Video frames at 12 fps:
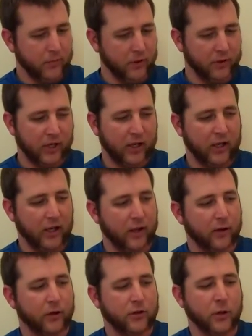you'll need
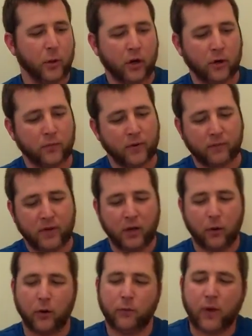either
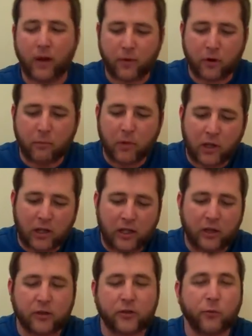250 or 500
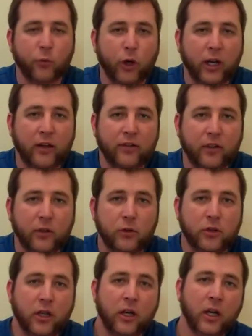milliliters of working
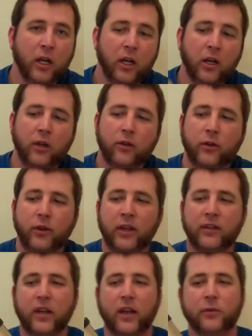solution. So
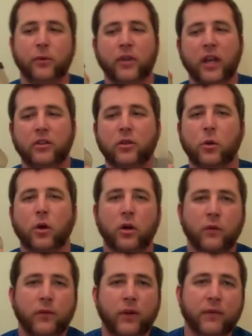these guys will take
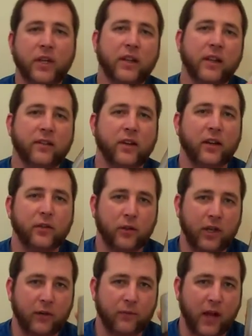250, these guys will
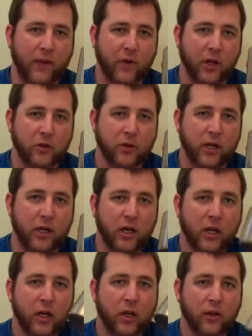take 500.
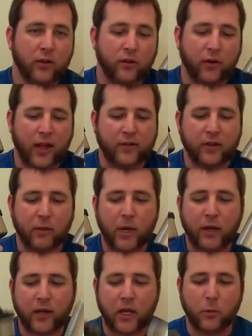So that's the
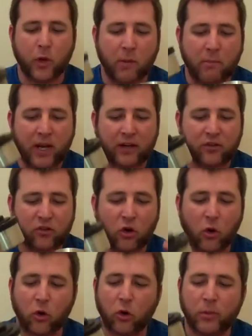amount that you want to mix
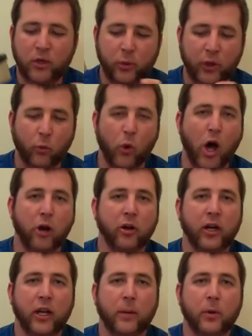total between
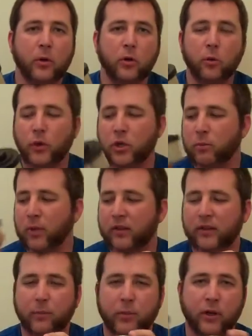water and chemical when you
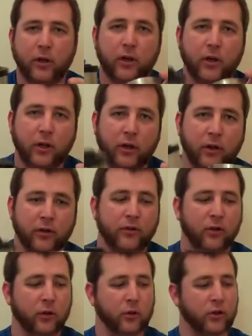mix up your
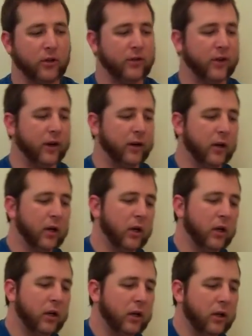solutions there.
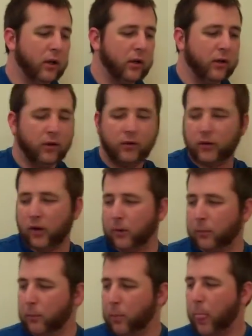
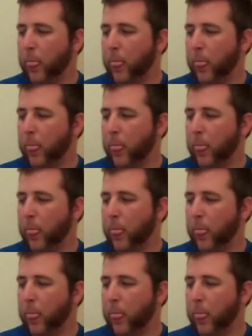So,